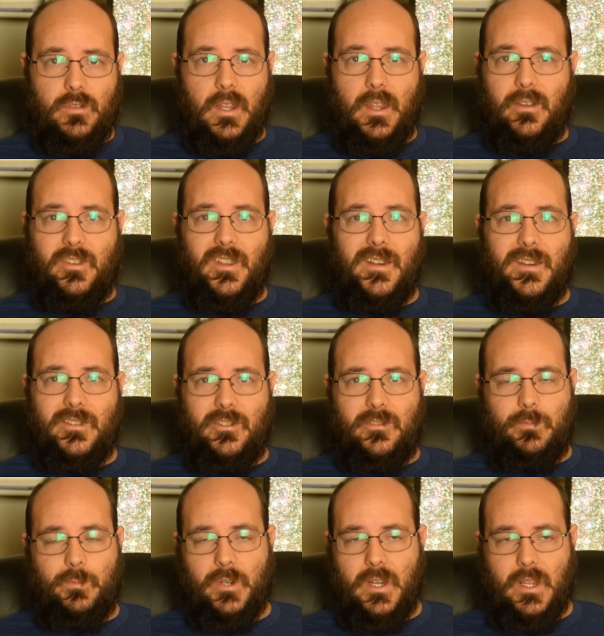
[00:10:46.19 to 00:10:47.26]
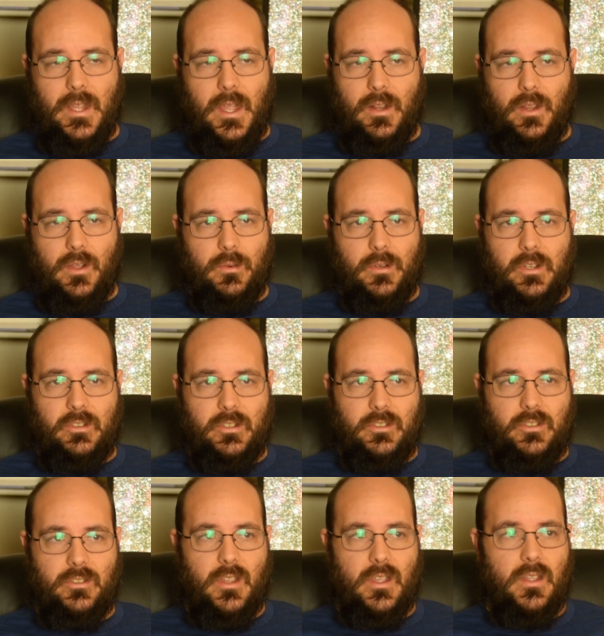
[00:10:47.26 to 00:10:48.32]
like I said, it's pretty yellow because
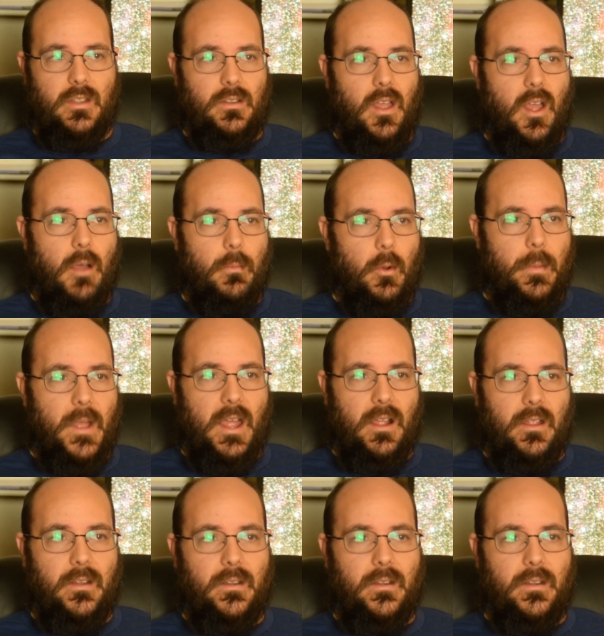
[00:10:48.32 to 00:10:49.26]
it's the Hubble palette,